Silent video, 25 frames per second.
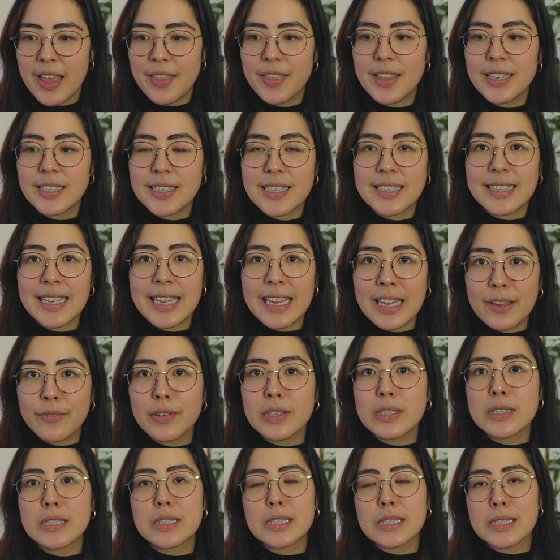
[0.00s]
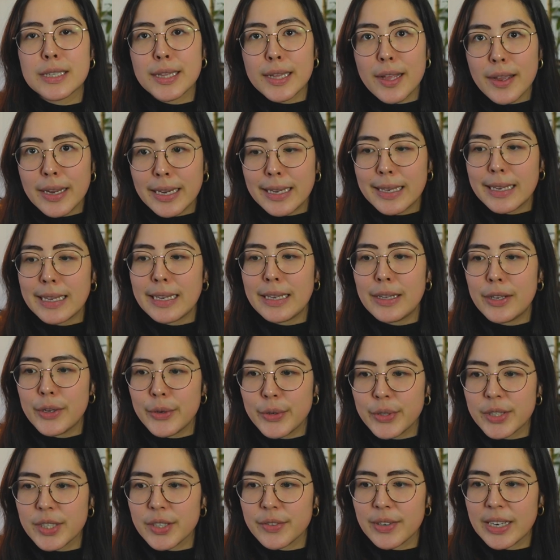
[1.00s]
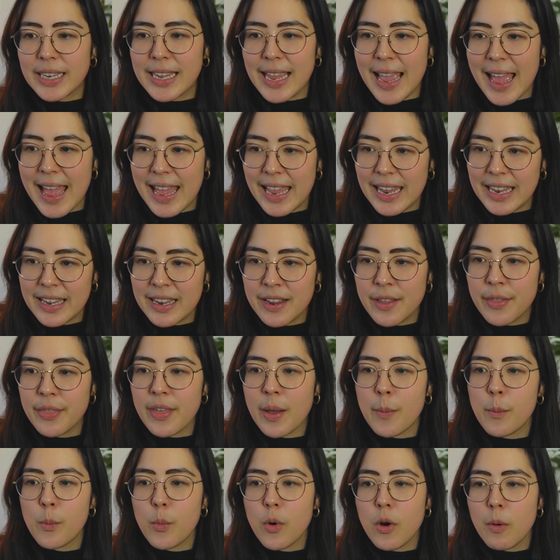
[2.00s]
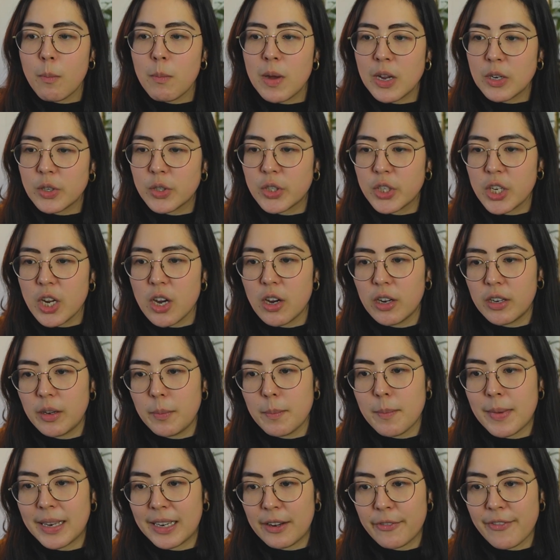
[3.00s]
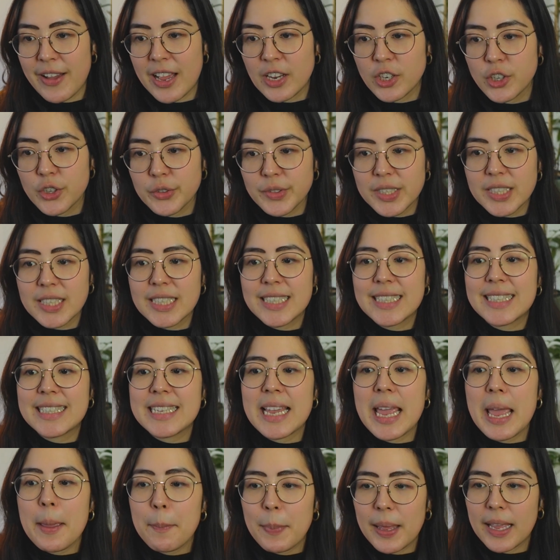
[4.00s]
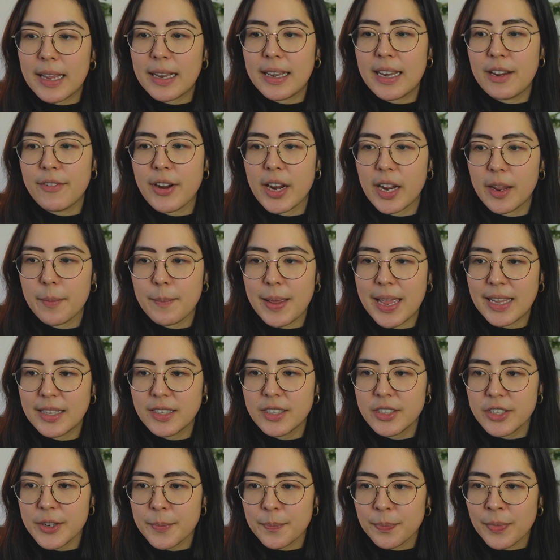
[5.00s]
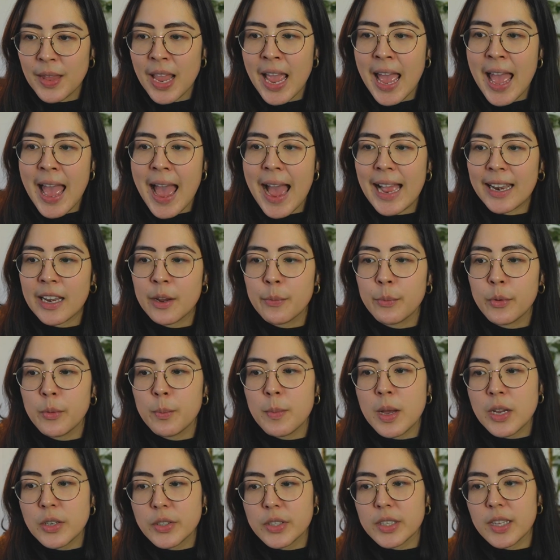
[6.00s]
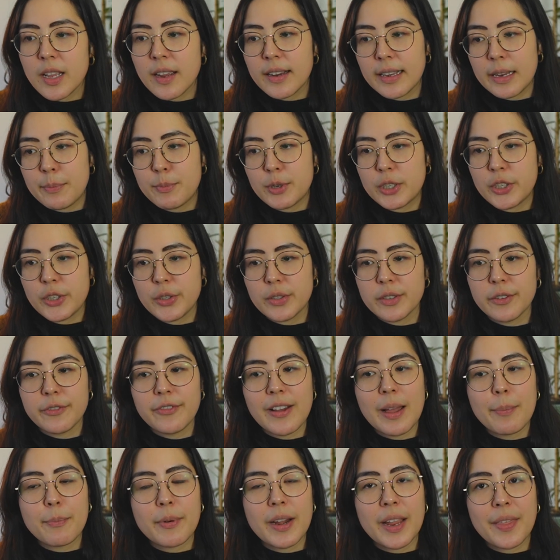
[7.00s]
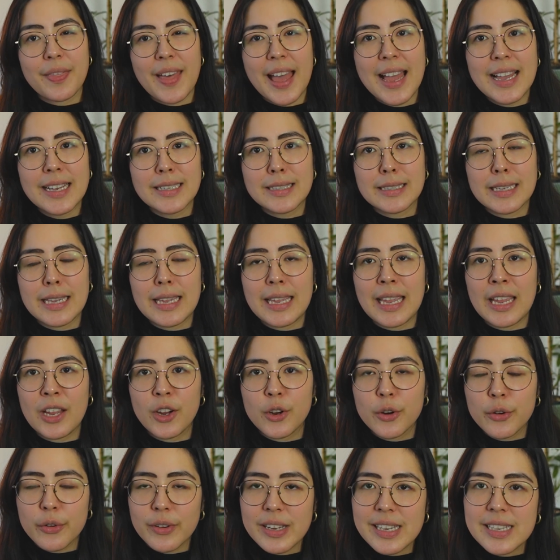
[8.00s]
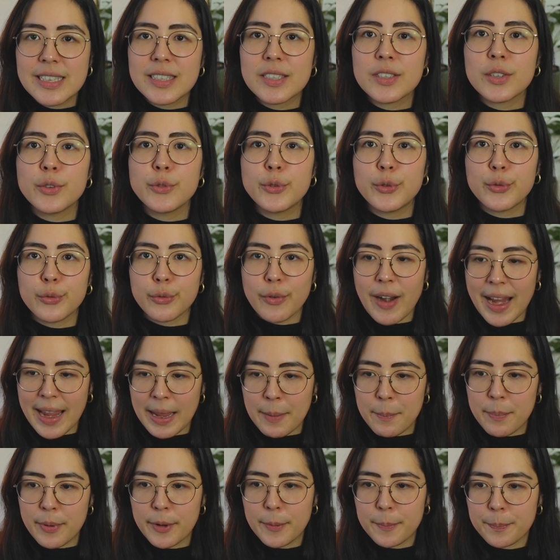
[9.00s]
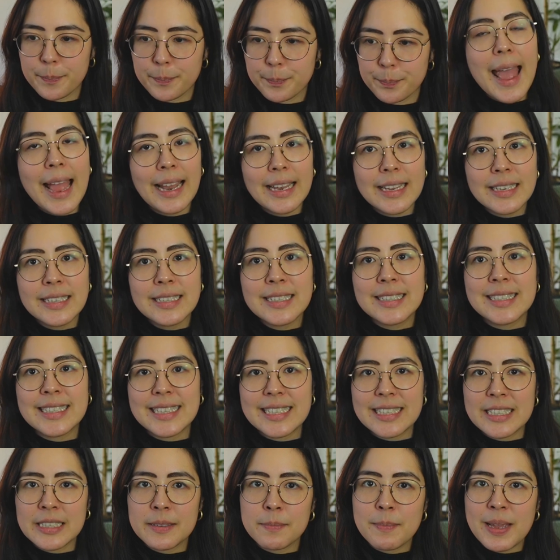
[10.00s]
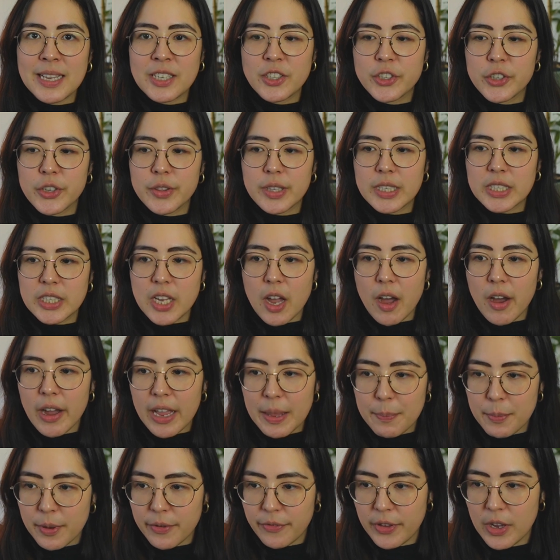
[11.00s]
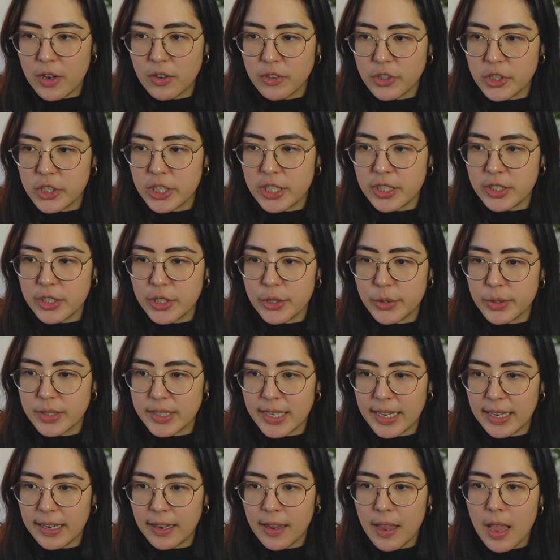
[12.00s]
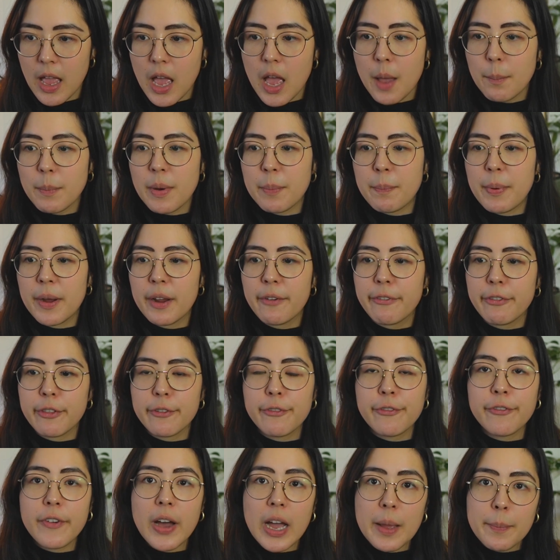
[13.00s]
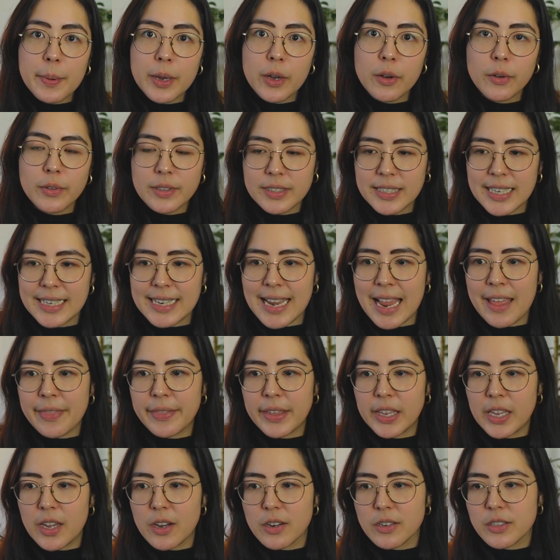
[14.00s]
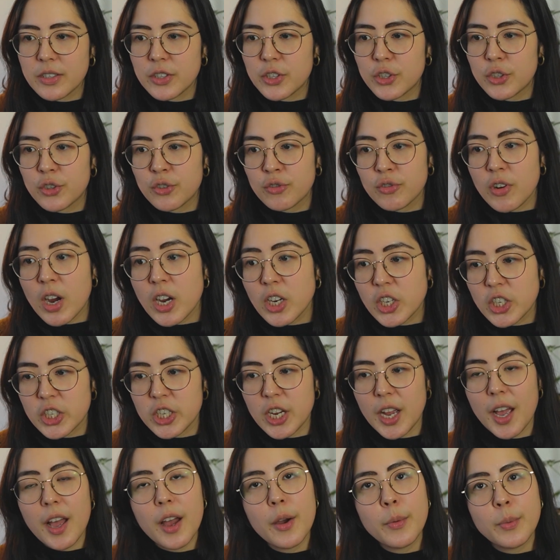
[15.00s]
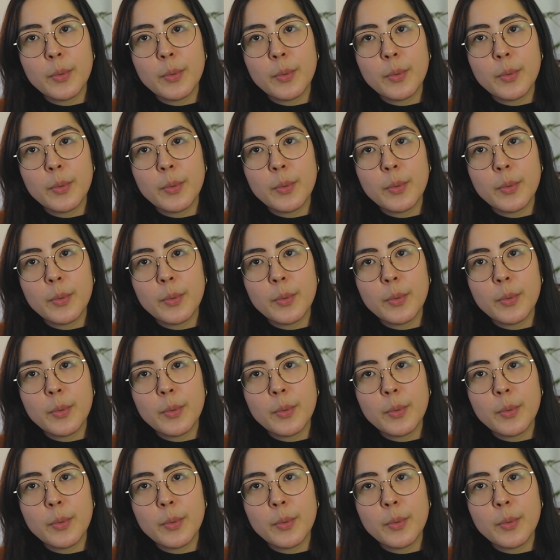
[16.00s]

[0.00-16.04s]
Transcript: This is even slightly looser again than what most yarn manufacturers typically recommend, and it will most likely produce a fabric that has increased drape. Ellen didn't mention the type of yarn she's using, but both the fibre content and the yarn structure,